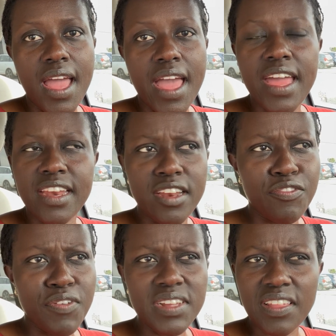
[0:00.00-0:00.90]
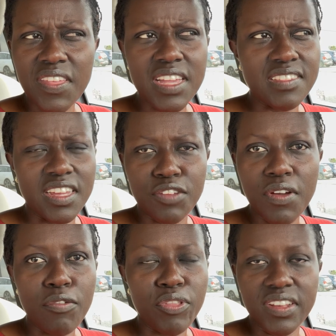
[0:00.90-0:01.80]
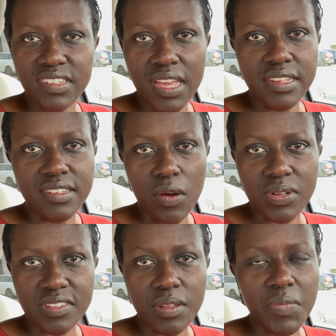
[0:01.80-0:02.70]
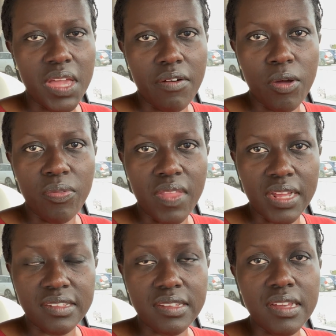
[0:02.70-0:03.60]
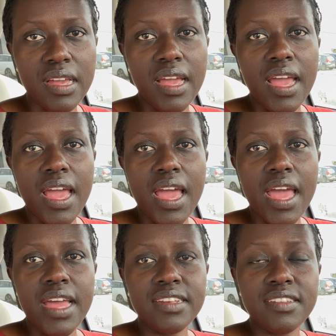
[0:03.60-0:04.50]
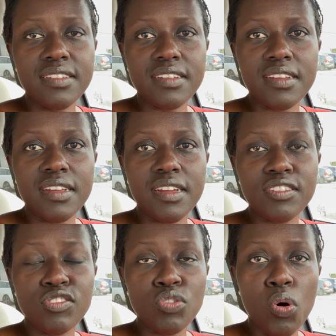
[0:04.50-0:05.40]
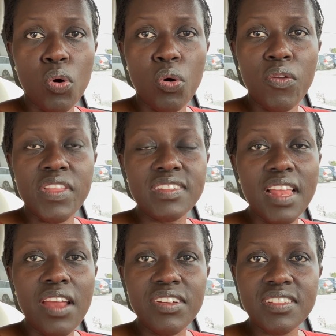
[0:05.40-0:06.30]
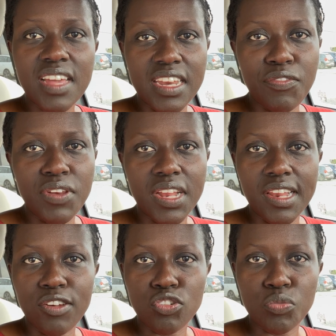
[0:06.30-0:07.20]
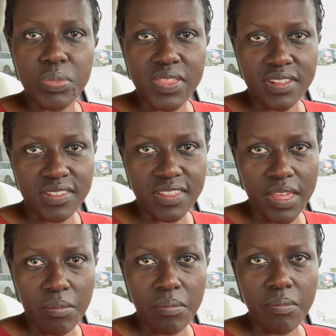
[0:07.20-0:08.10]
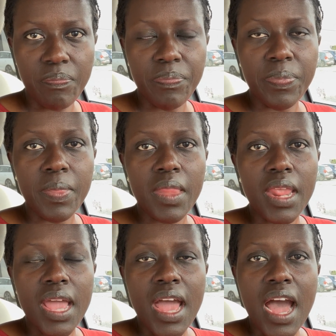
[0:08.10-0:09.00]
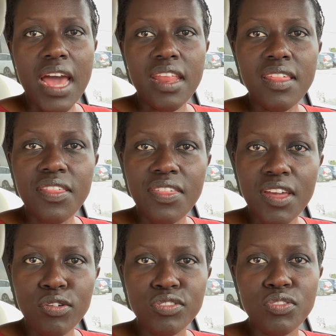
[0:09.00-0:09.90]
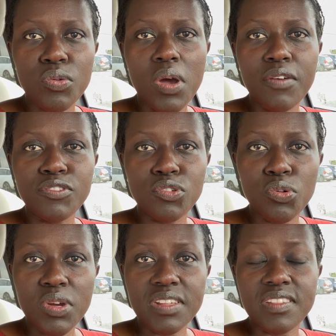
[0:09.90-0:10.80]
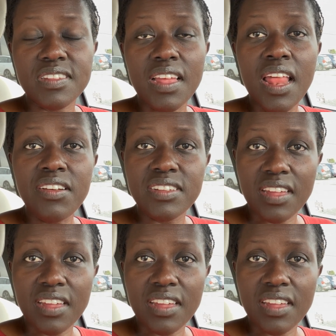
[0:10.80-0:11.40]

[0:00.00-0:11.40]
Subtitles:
And France, I think, is 35 or 38 hours, something around that. And so the salaries can definitely not be the same. Another thing also you have to know is the salaries